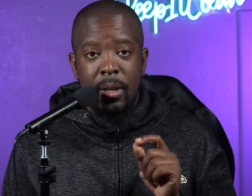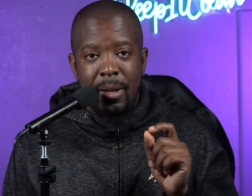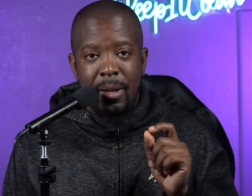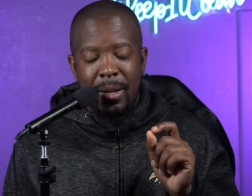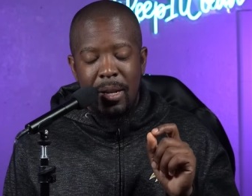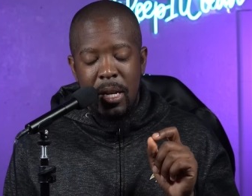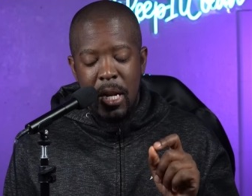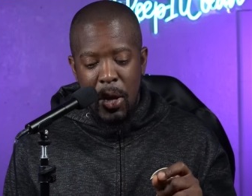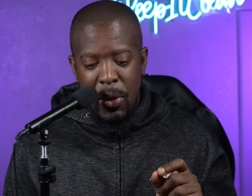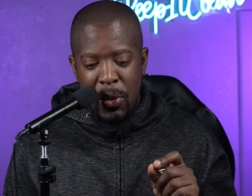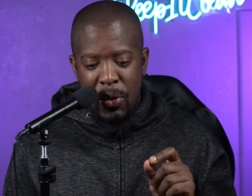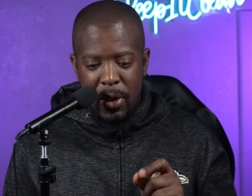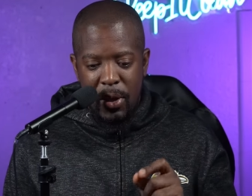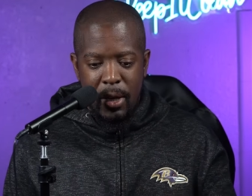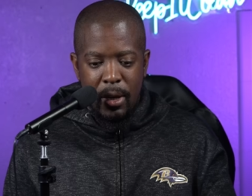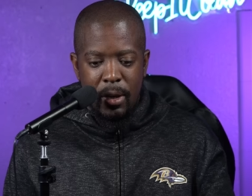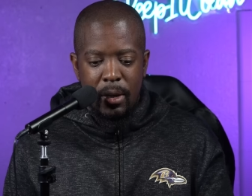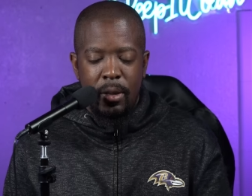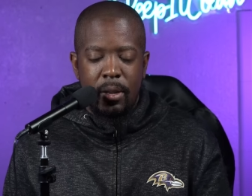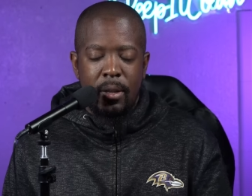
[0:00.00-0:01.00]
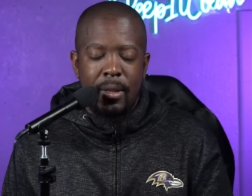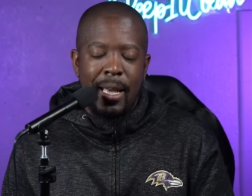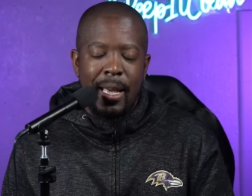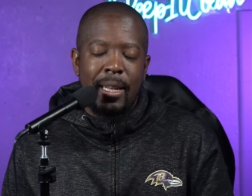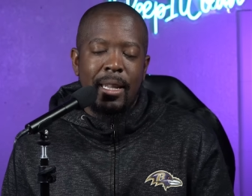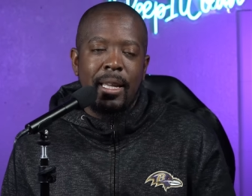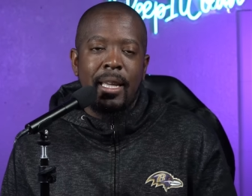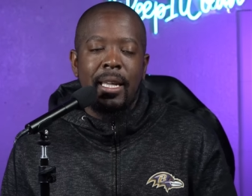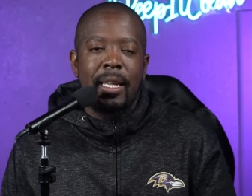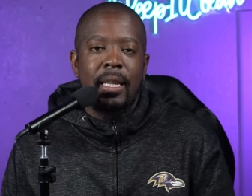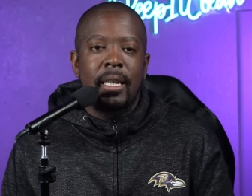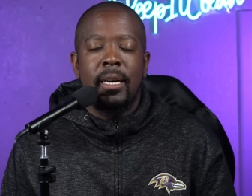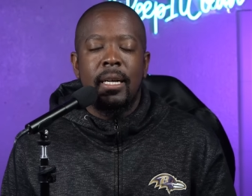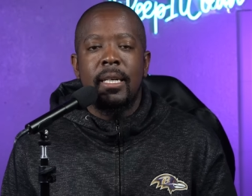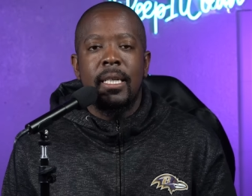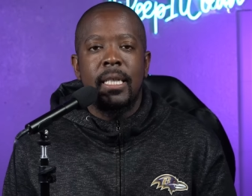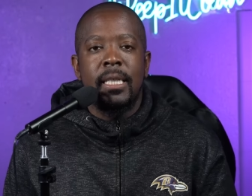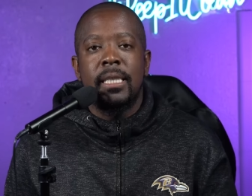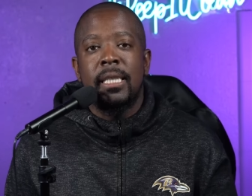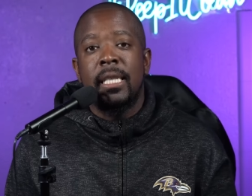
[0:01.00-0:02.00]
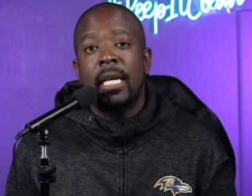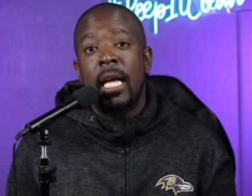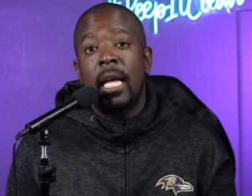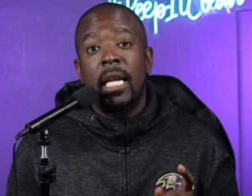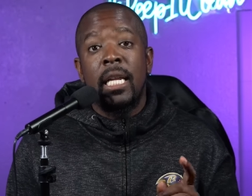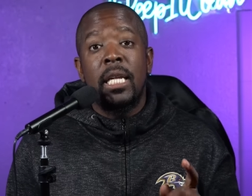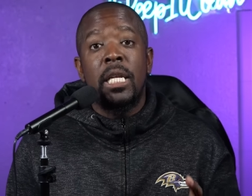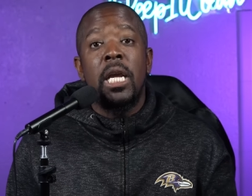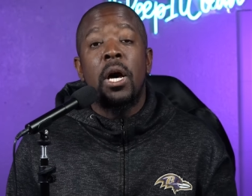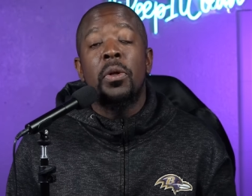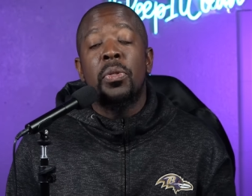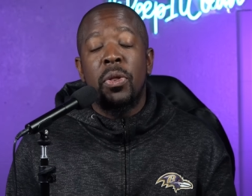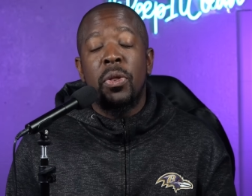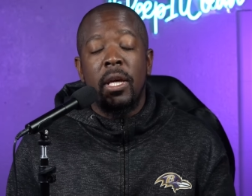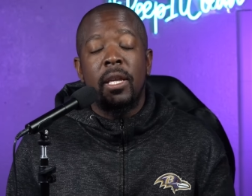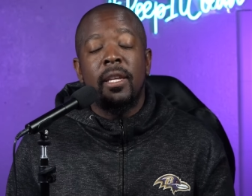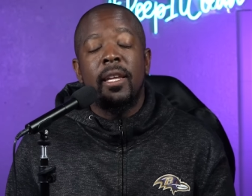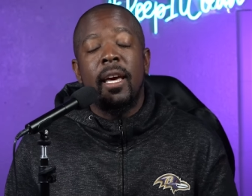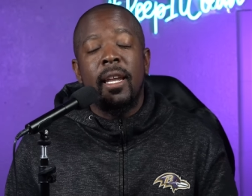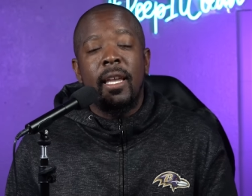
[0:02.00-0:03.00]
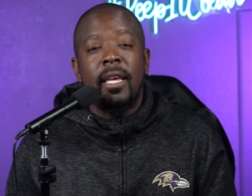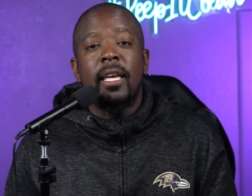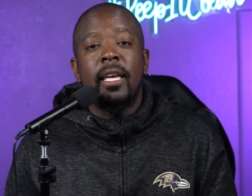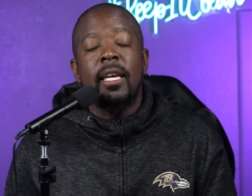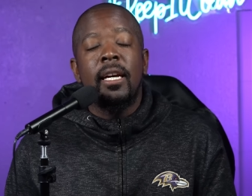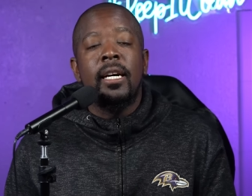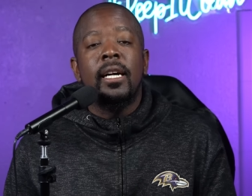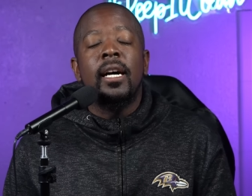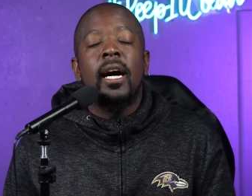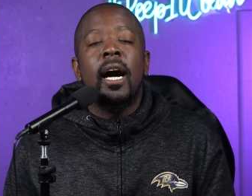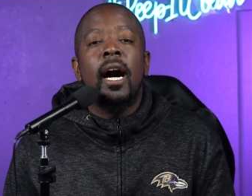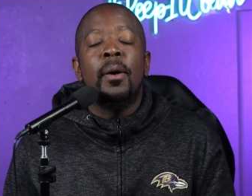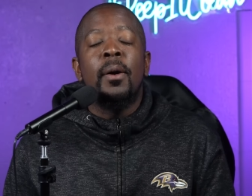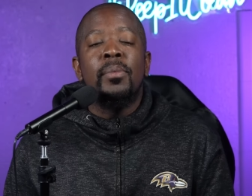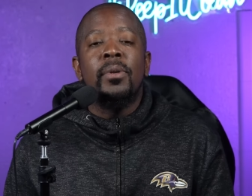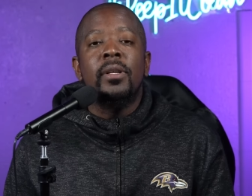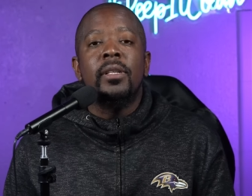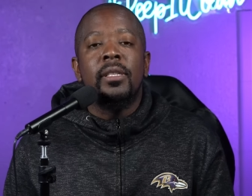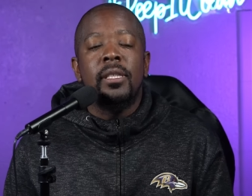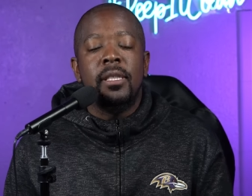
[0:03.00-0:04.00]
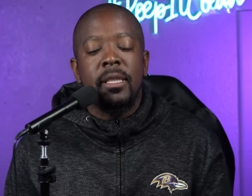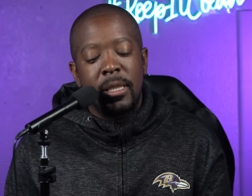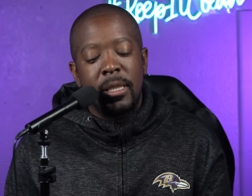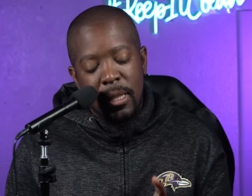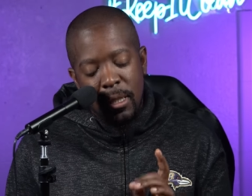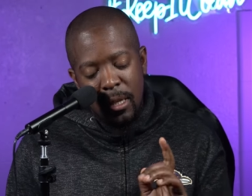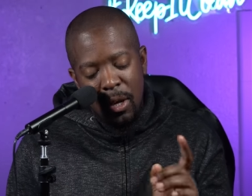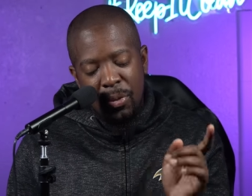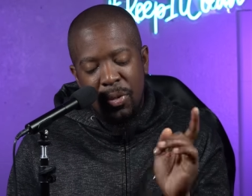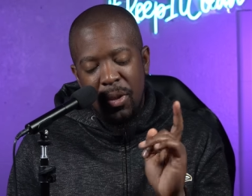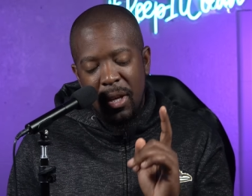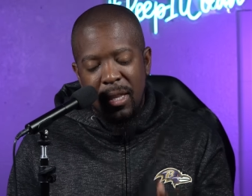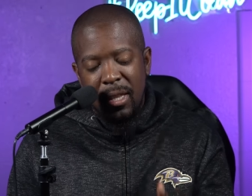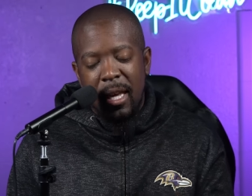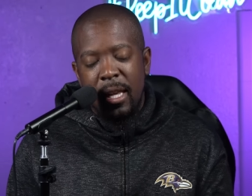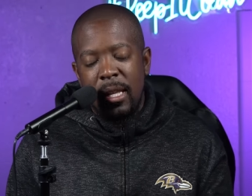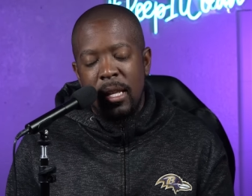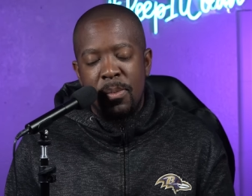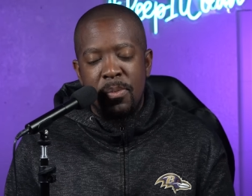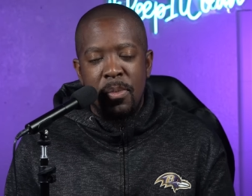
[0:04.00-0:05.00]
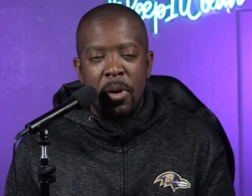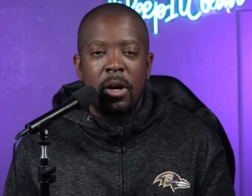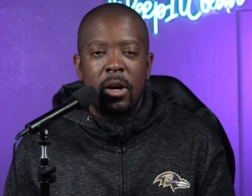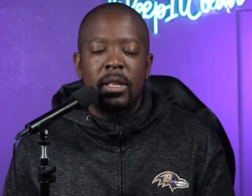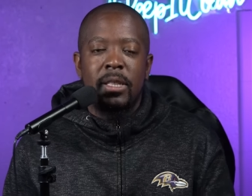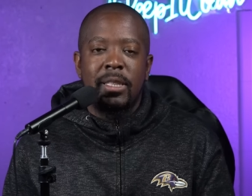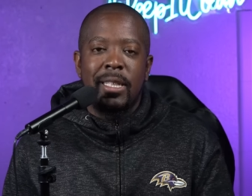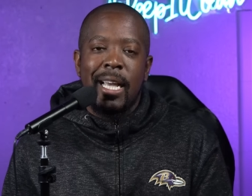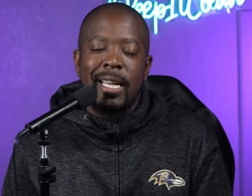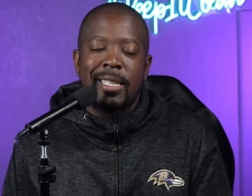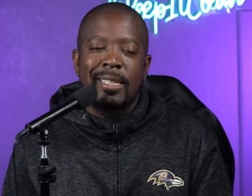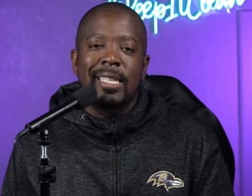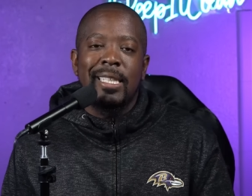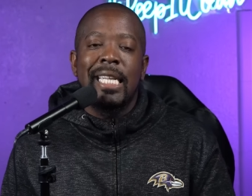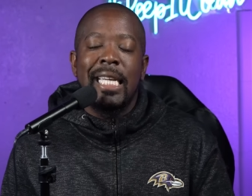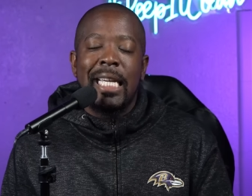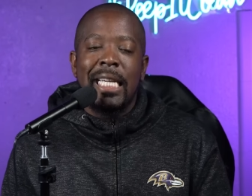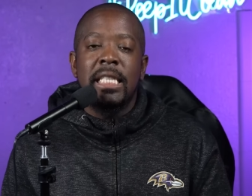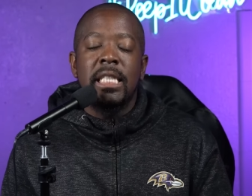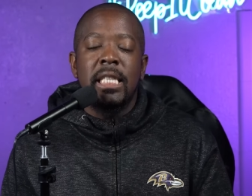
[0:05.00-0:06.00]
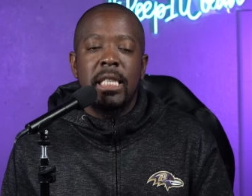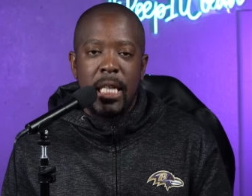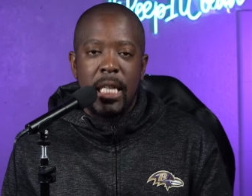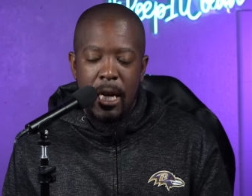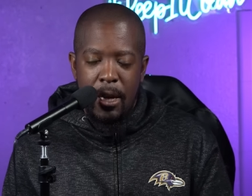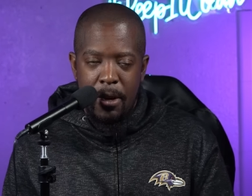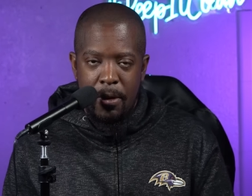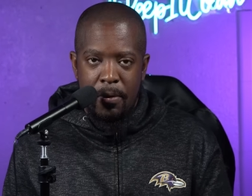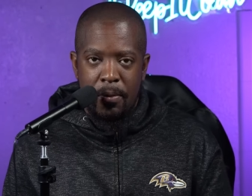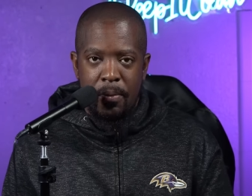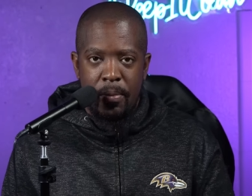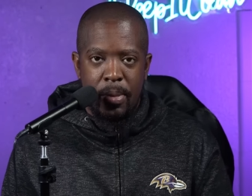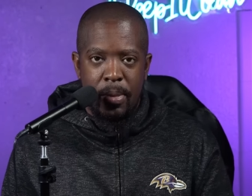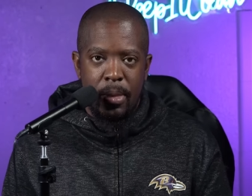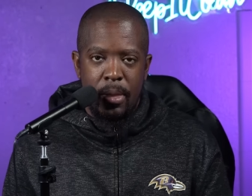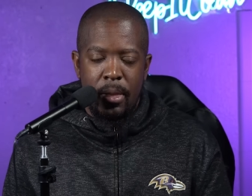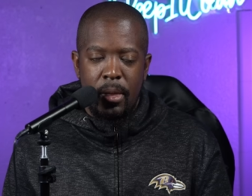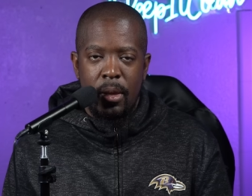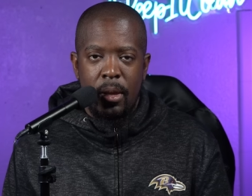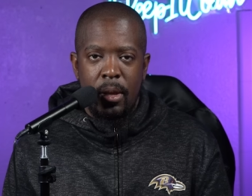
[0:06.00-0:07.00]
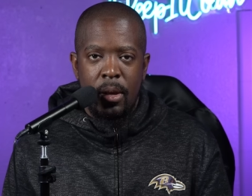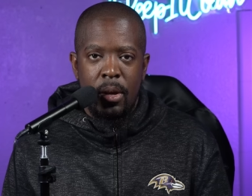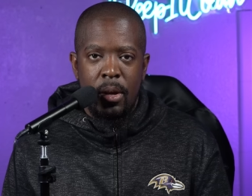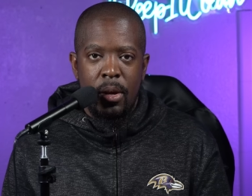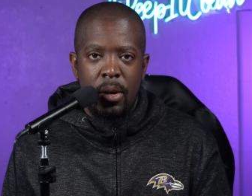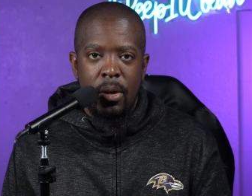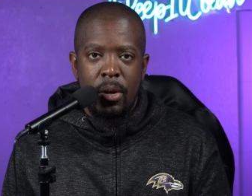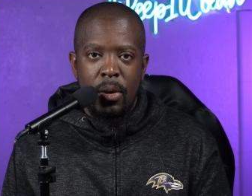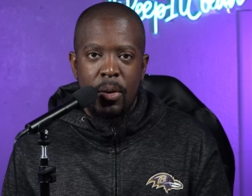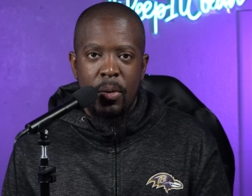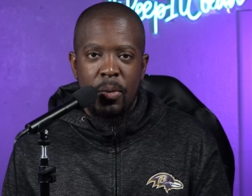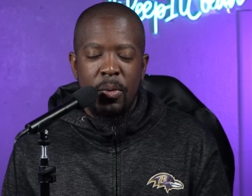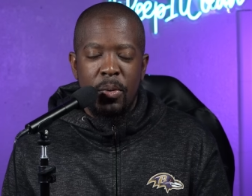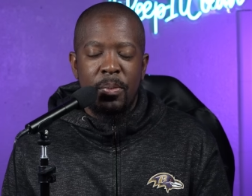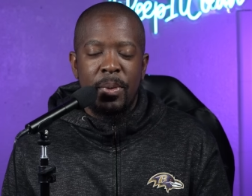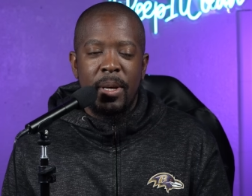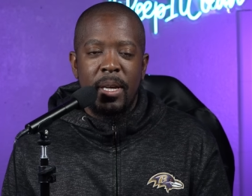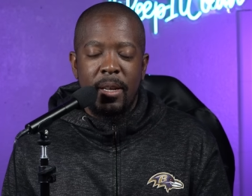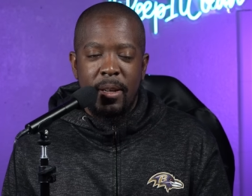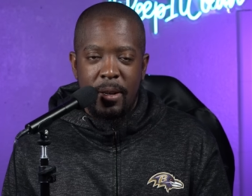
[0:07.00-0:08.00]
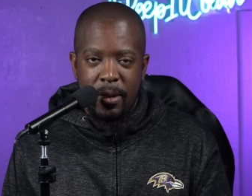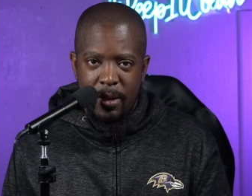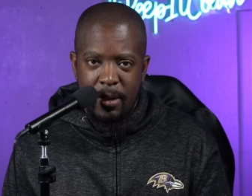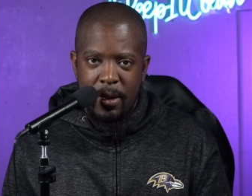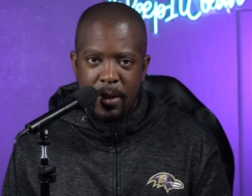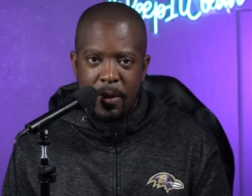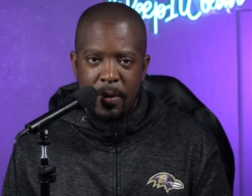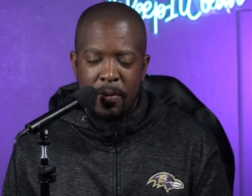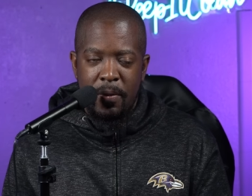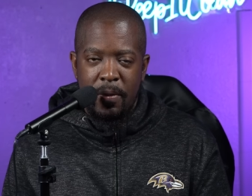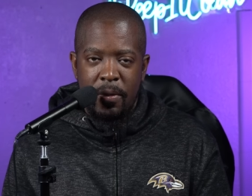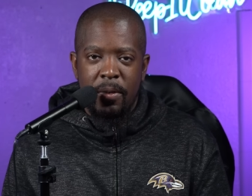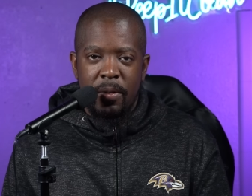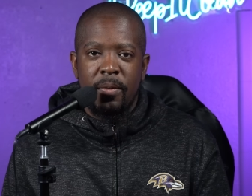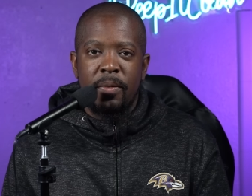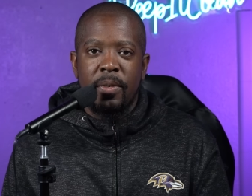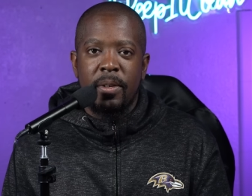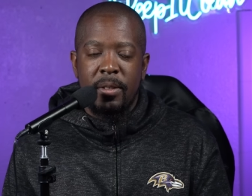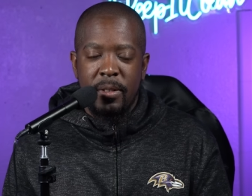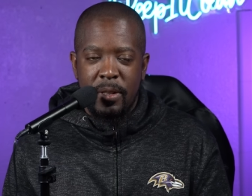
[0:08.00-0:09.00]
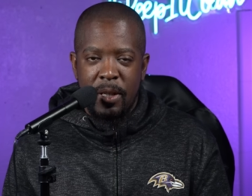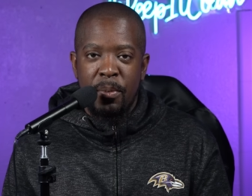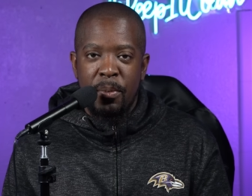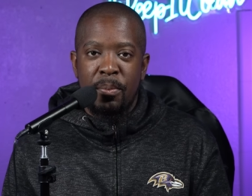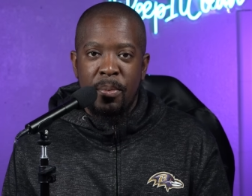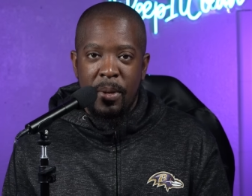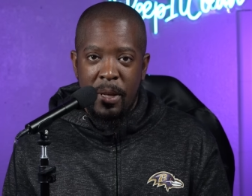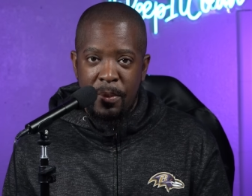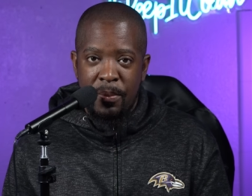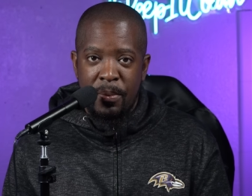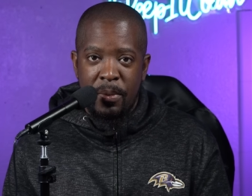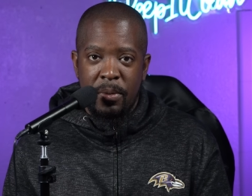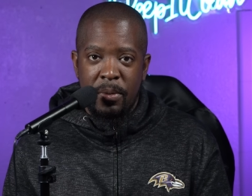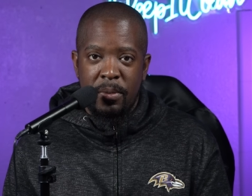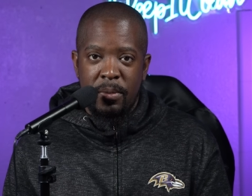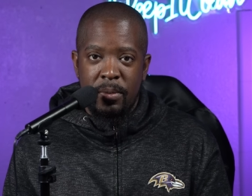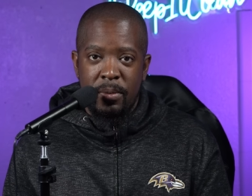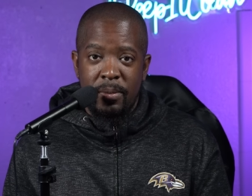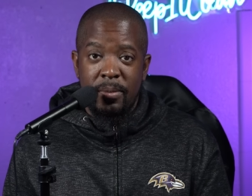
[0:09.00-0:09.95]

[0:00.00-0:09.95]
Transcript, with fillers: nothing that he does, nothing that he accomplishes, nothing that Lamar Jackson gets done will be good enough for some people.